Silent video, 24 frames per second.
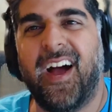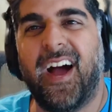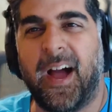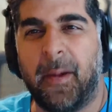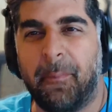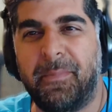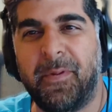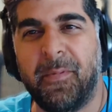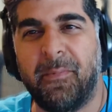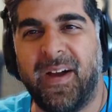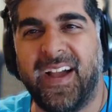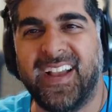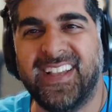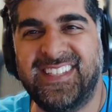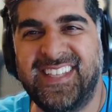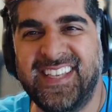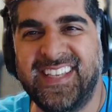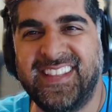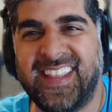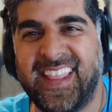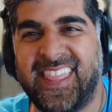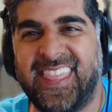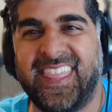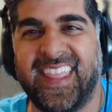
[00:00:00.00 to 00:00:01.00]

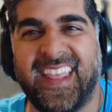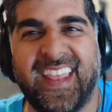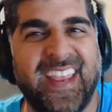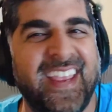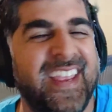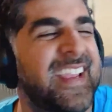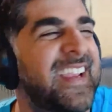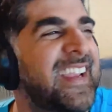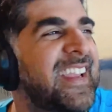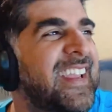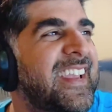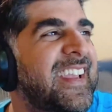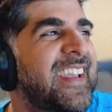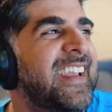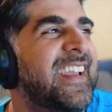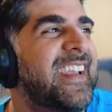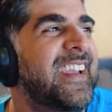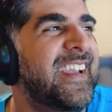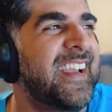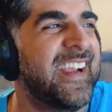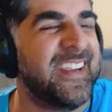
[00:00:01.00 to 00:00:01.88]
optimizing the thing. yeah.